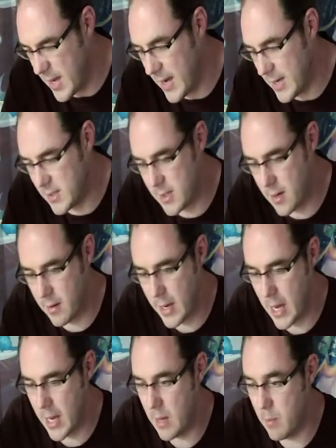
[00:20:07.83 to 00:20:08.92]
It's
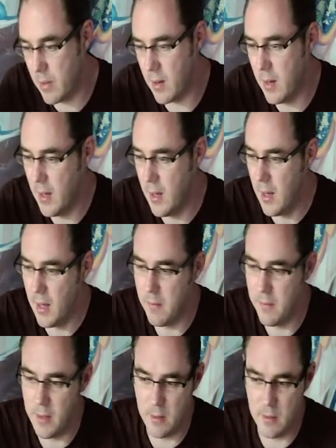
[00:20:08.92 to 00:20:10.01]
okay, but if
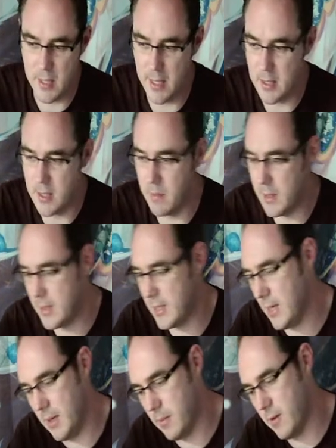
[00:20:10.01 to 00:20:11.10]
you take some of these
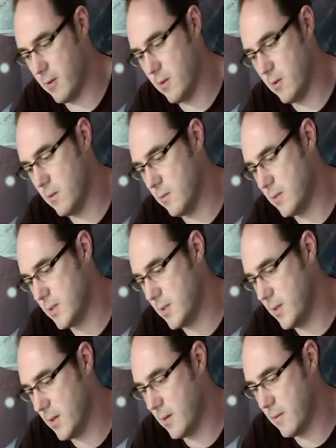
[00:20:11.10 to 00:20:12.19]
healing miracles,
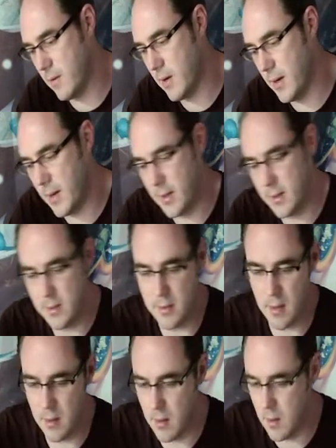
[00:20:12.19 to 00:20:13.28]
you're going to find that's
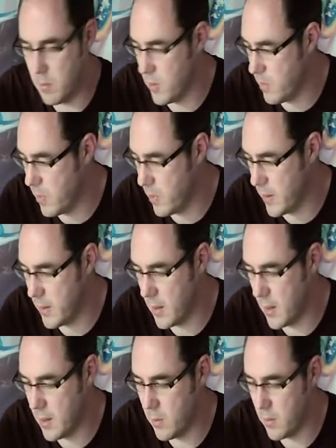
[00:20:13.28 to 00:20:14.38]
a moot point
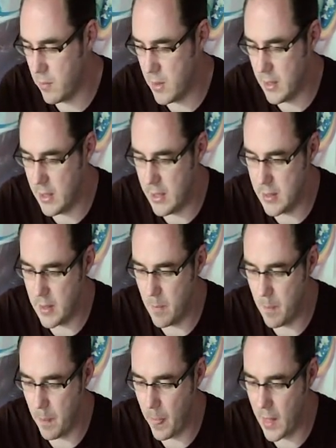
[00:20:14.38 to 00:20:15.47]
and you won't really need it.
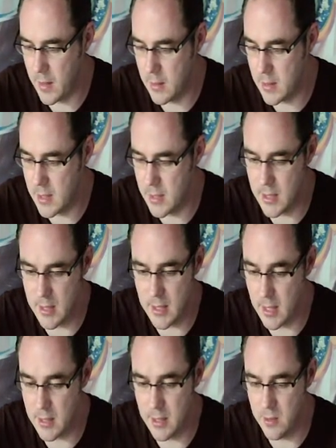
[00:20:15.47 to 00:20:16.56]
And I suggest
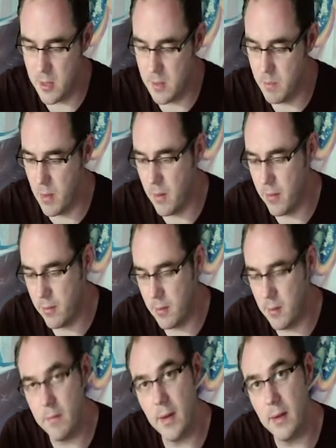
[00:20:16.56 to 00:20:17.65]
actually you just burn through
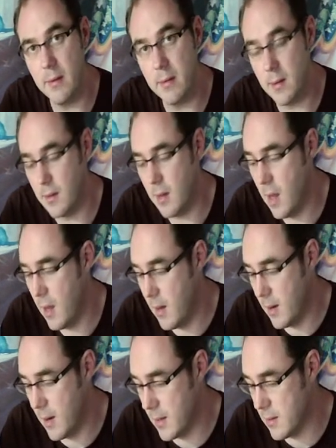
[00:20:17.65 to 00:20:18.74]
your faith and
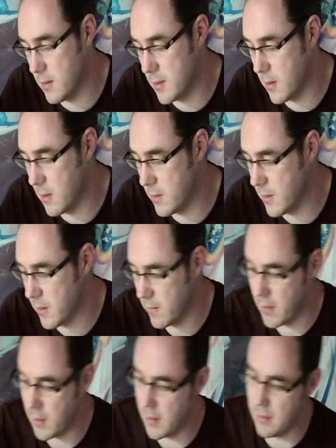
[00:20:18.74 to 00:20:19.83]
start doing
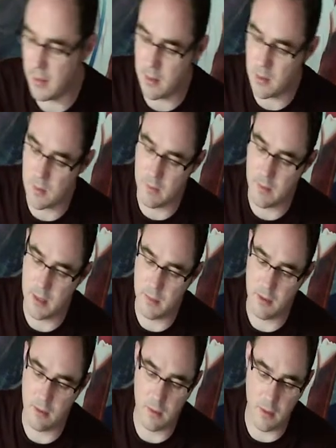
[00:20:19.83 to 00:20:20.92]
funky things with these
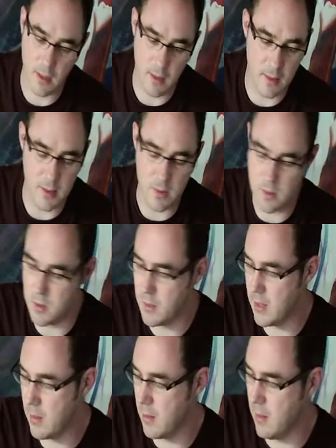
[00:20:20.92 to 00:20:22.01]
miracle cards, which we're
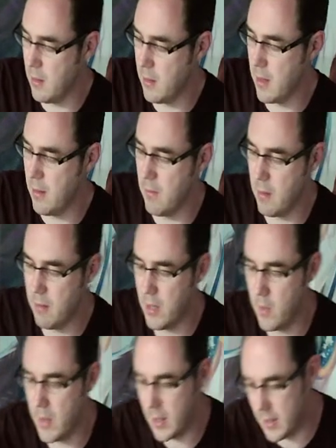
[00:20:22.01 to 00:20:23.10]
now going to look at very
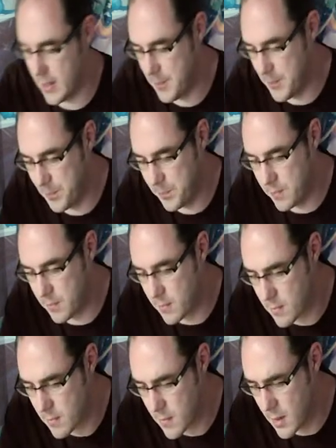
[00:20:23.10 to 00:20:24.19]
quickly.
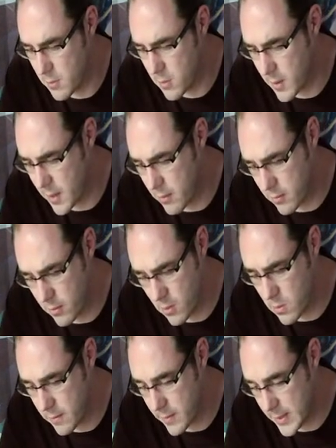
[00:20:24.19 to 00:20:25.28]
I'm not going to go through
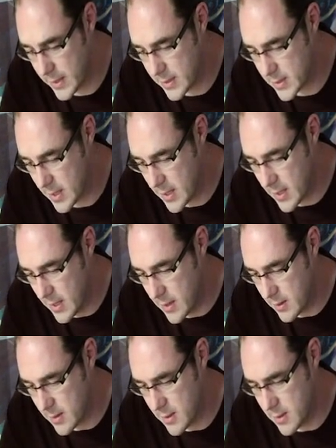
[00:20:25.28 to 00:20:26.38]
all of these,
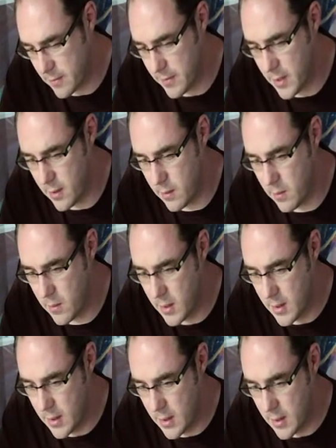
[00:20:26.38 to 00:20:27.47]
because there's a few.
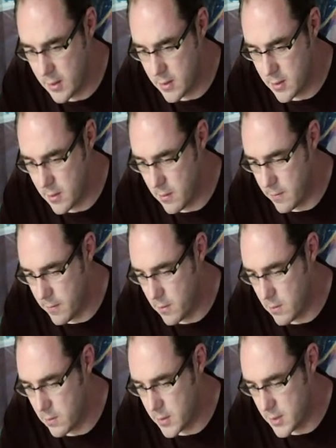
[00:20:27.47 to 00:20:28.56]
2,
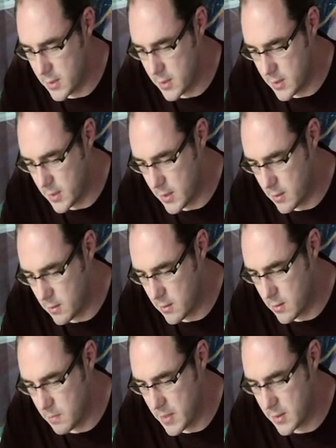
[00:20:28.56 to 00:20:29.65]
4,
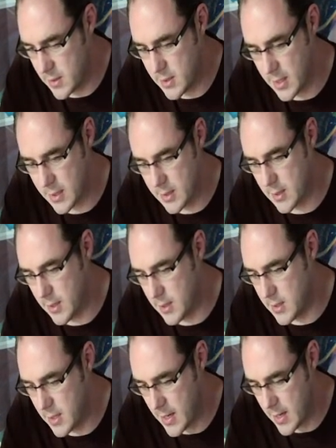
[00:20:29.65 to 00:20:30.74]
it's about 6 in
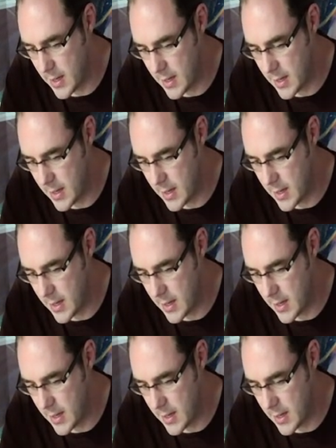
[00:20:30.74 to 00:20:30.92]
each deck.